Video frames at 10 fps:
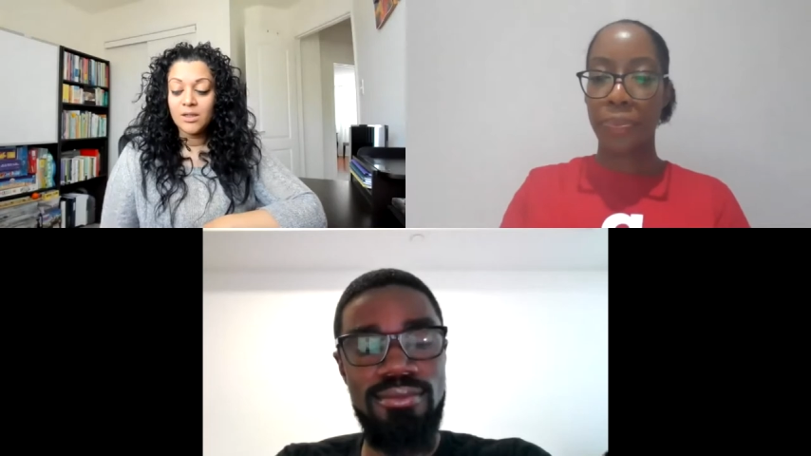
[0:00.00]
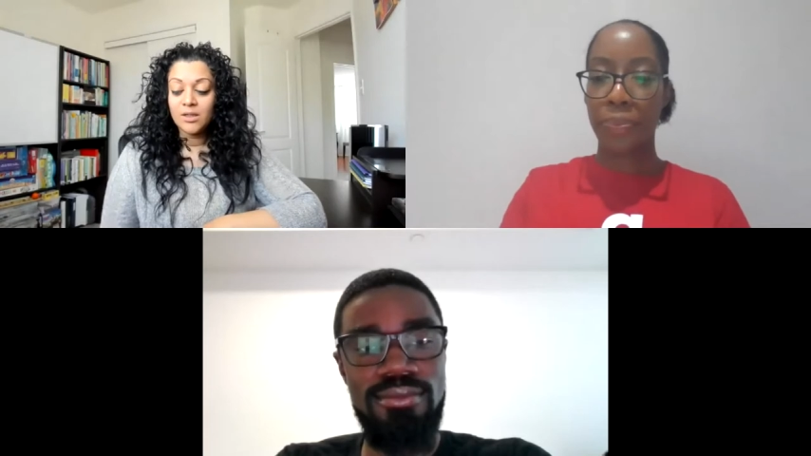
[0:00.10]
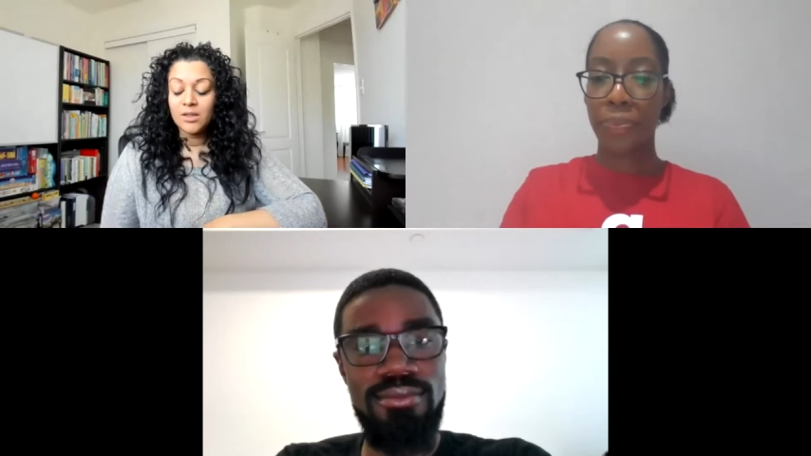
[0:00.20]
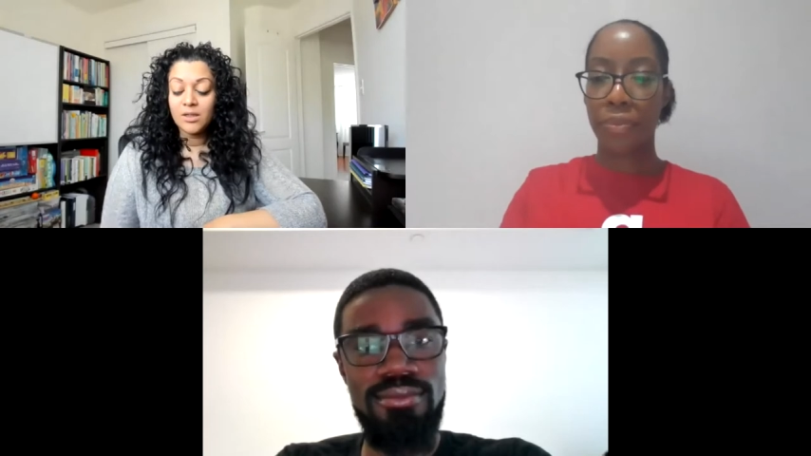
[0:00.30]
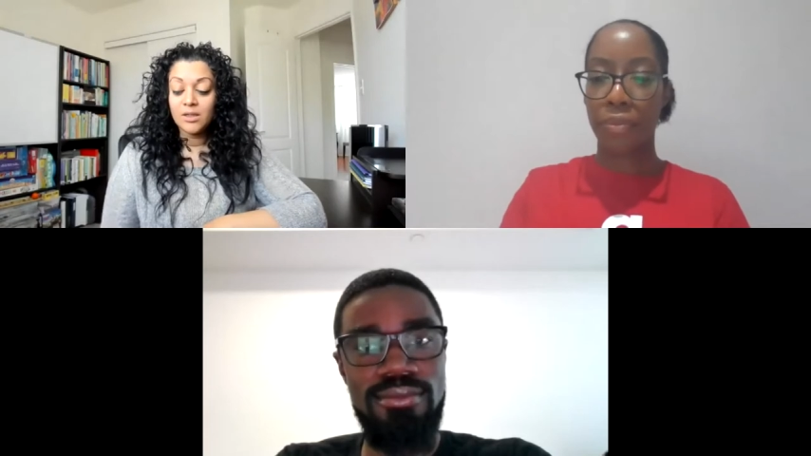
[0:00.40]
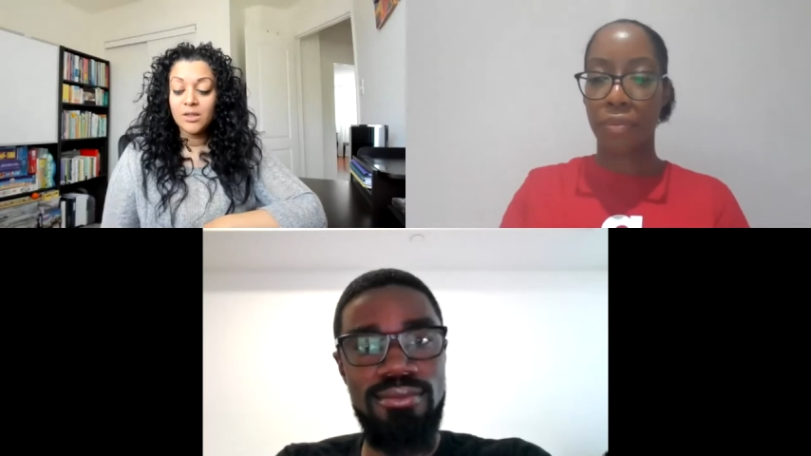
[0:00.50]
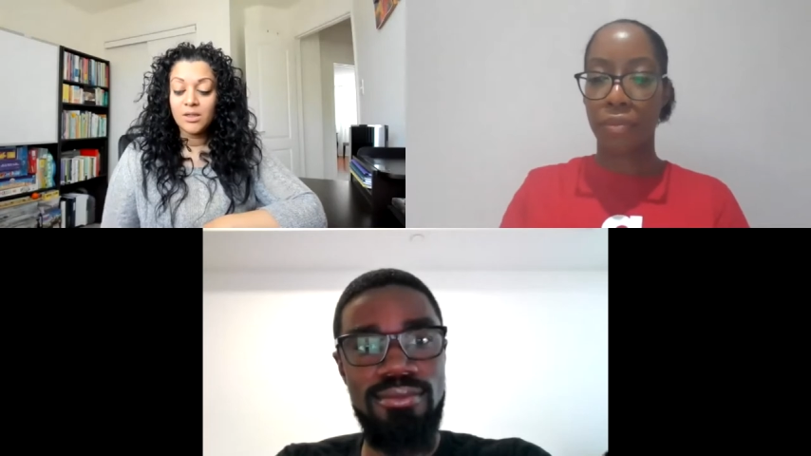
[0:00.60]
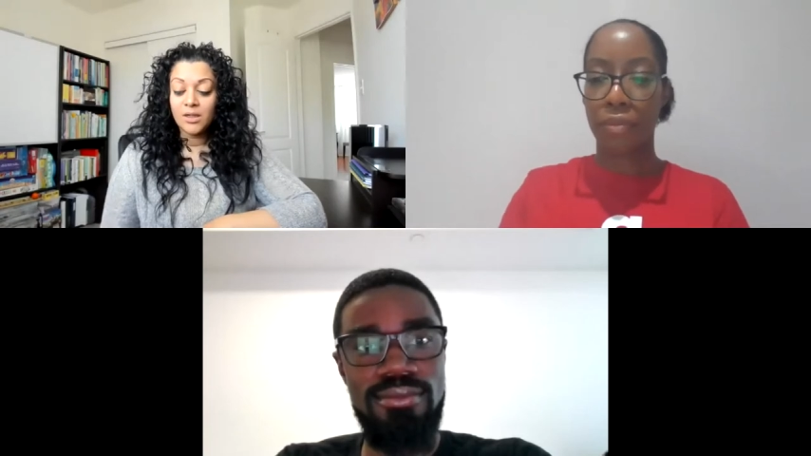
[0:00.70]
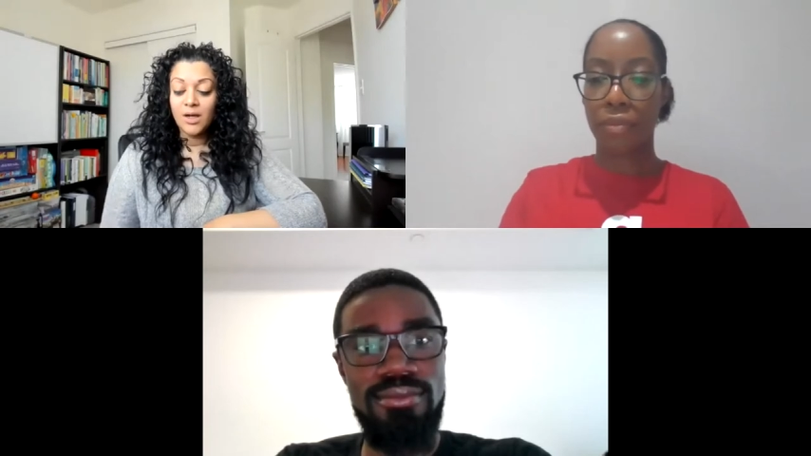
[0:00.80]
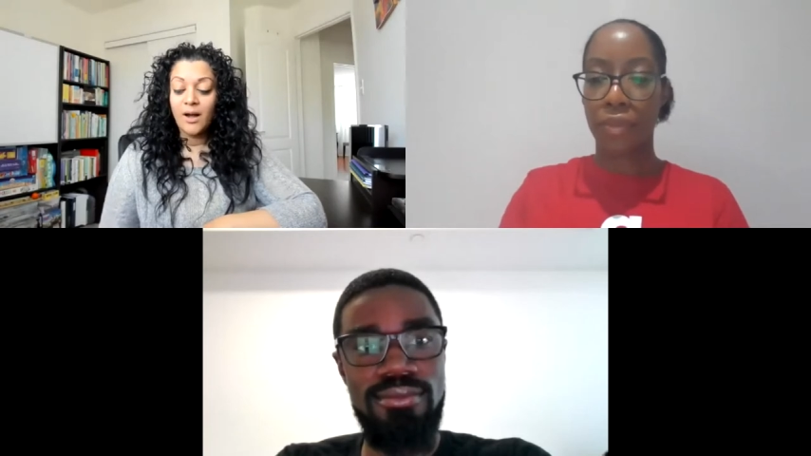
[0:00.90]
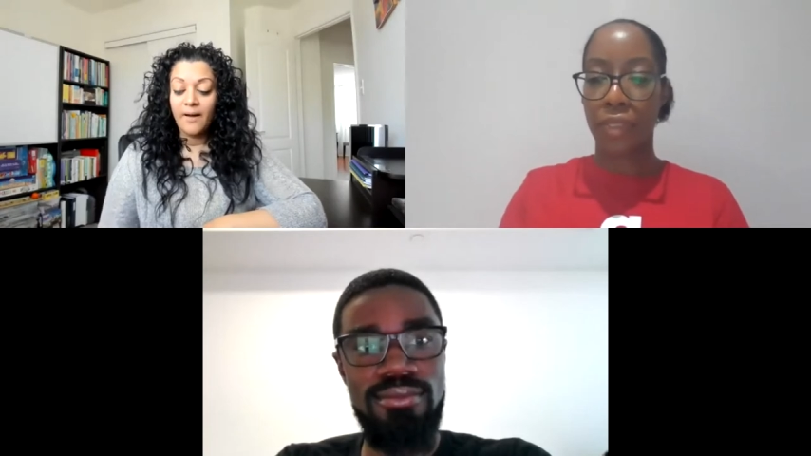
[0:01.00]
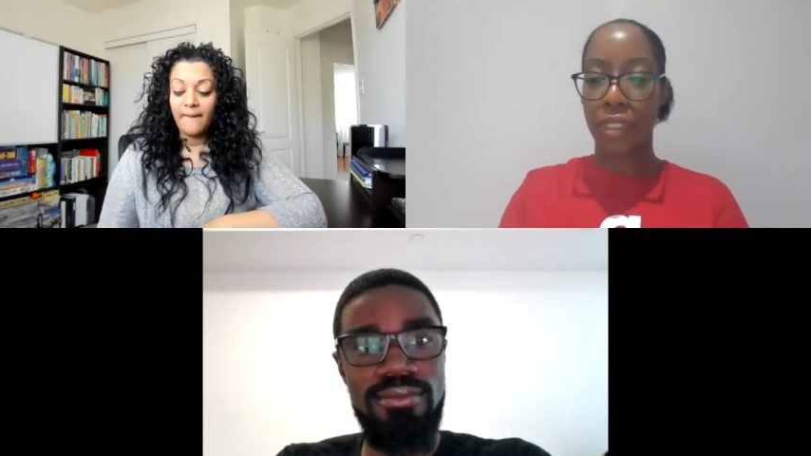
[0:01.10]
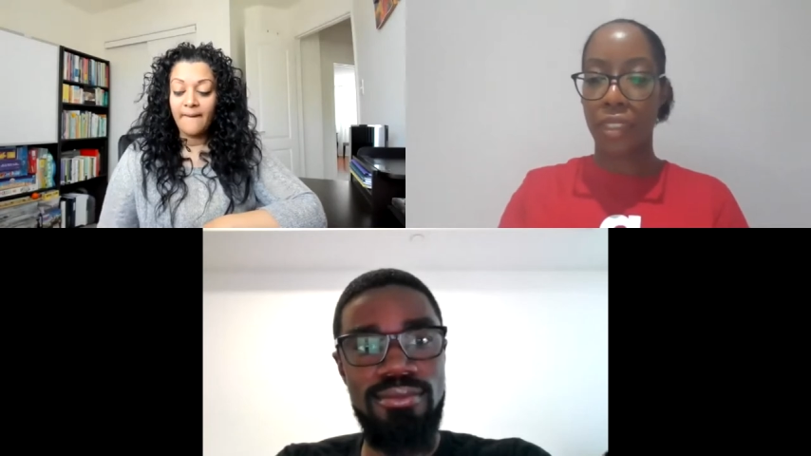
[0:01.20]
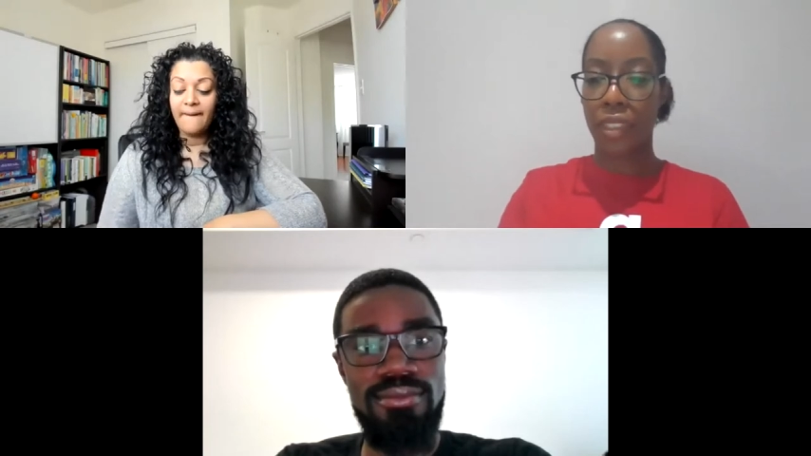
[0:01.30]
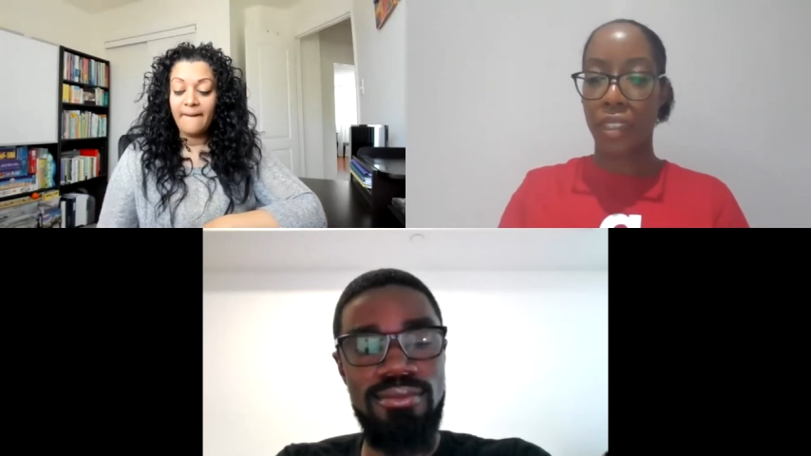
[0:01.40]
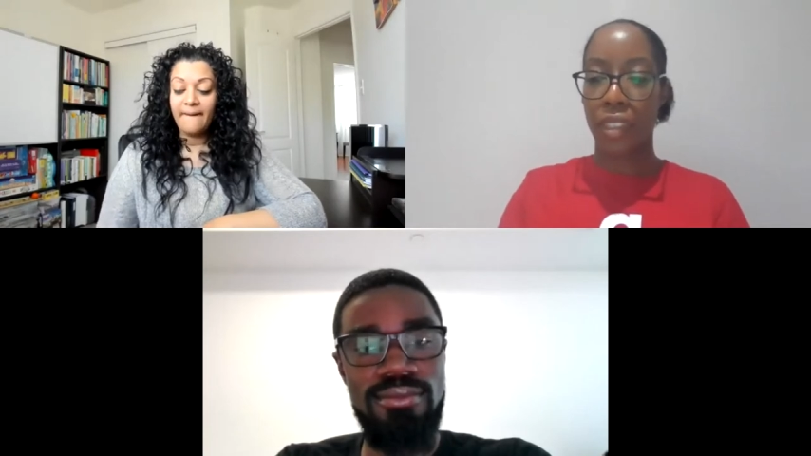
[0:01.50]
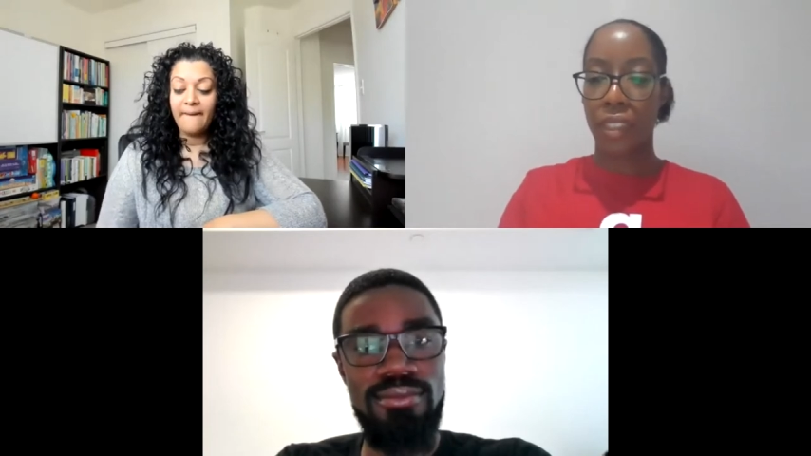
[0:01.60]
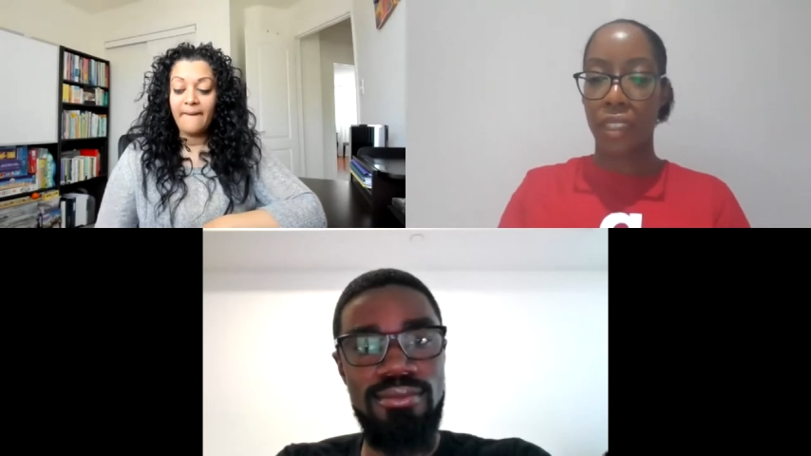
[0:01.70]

(silence)